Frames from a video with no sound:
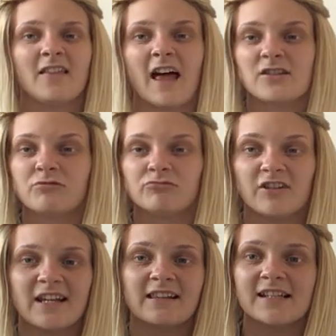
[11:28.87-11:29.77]
That's a
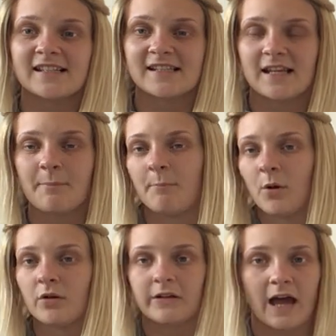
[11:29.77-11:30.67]
really
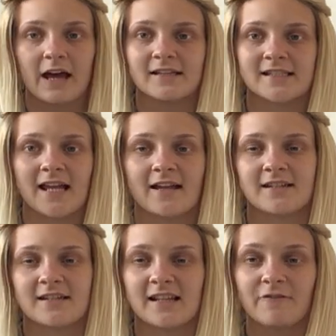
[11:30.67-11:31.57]
simple, nice sentence.